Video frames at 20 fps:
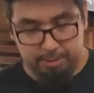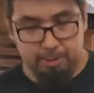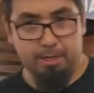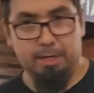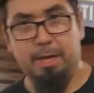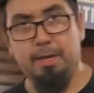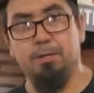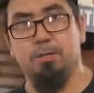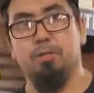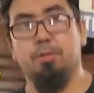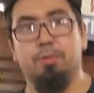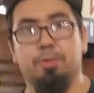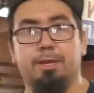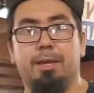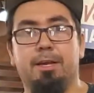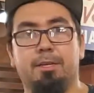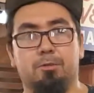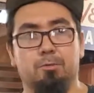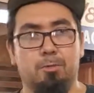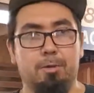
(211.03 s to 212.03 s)
can kind of show you
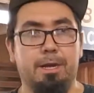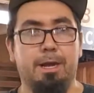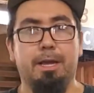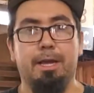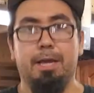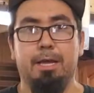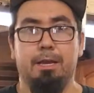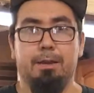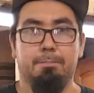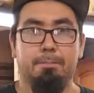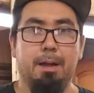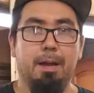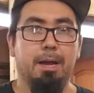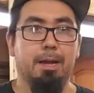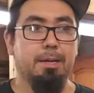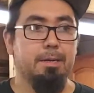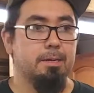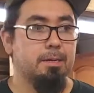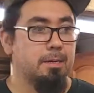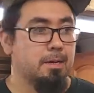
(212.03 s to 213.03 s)
guys what I had in
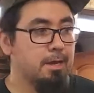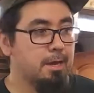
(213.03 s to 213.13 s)
mind.